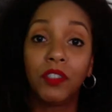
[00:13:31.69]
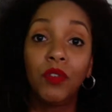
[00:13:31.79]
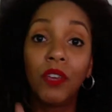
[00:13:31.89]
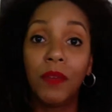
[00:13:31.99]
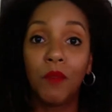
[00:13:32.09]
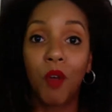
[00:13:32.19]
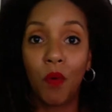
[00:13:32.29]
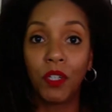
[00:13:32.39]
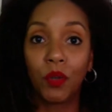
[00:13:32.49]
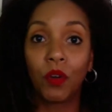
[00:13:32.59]
You keep
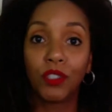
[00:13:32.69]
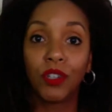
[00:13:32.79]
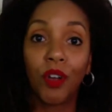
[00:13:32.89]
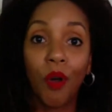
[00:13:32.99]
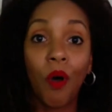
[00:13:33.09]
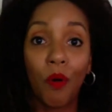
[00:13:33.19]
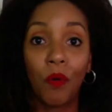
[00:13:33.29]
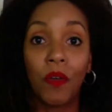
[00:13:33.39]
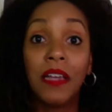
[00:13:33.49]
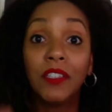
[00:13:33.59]
going toward your
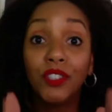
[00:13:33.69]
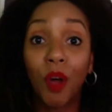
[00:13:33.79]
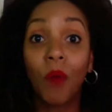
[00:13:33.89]
goal.